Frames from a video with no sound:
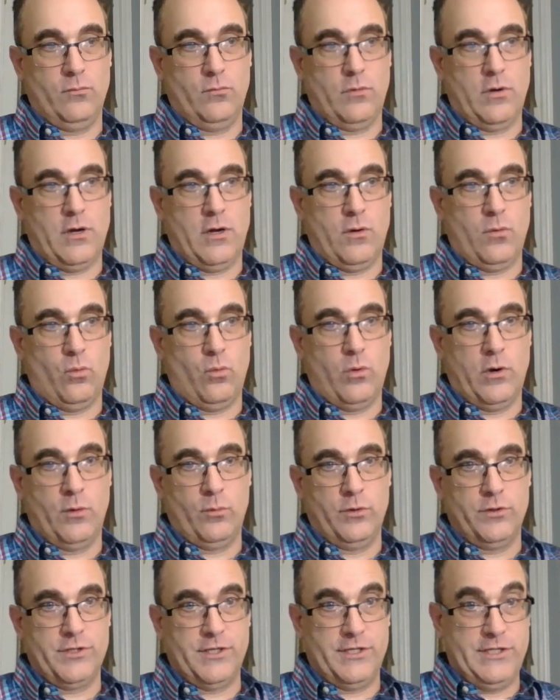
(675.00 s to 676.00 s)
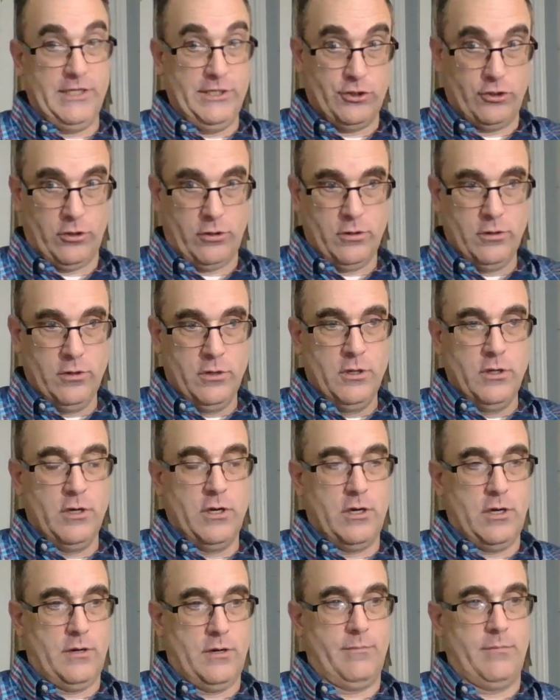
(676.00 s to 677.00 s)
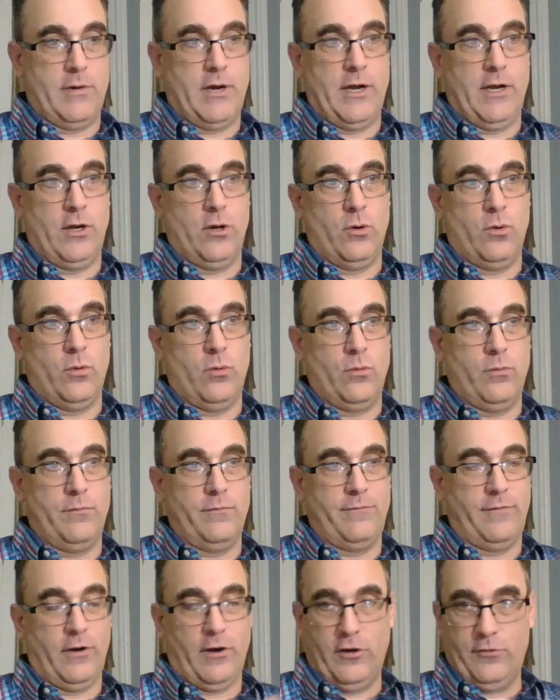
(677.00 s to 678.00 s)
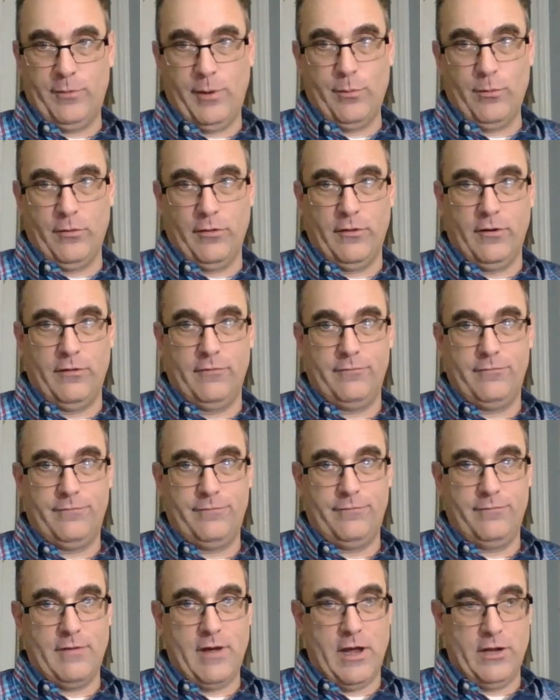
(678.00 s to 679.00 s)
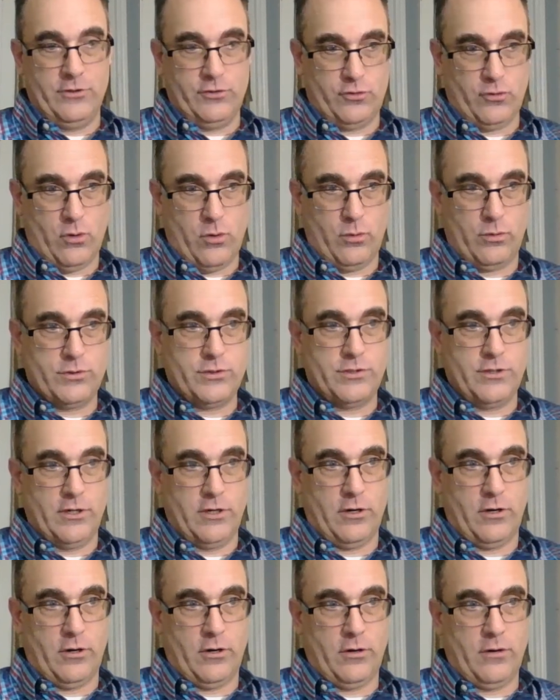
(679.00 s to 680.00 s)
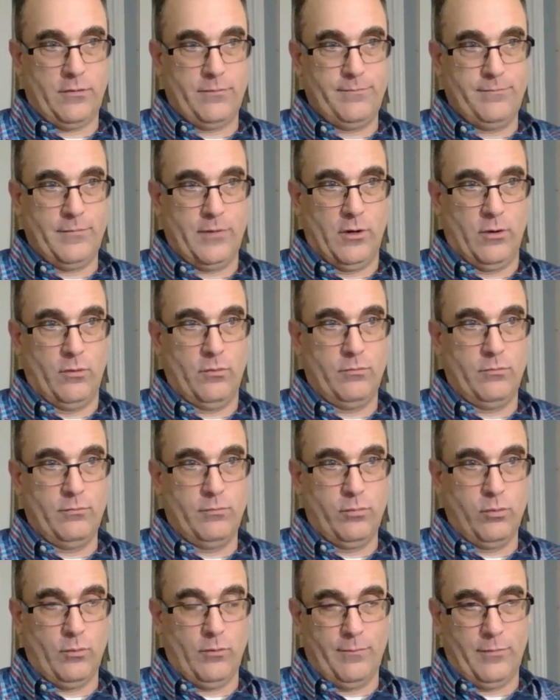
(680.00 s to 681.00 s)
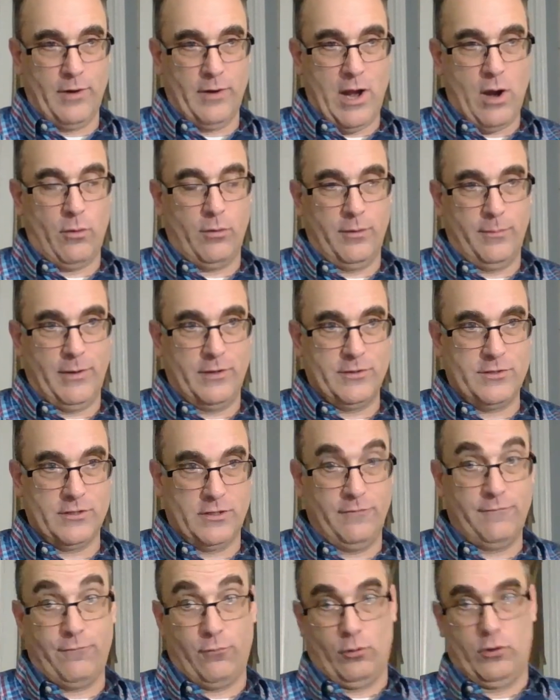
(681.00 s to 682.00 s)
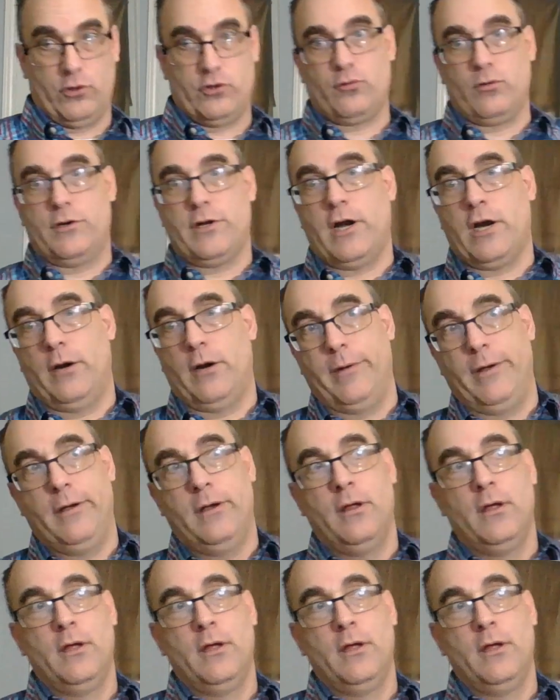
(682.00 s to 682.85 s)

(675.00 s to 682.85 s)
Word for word: uh, one was a teacher. Um, I know various people that have had strokes that are, you know, we're now into basically forced retirement.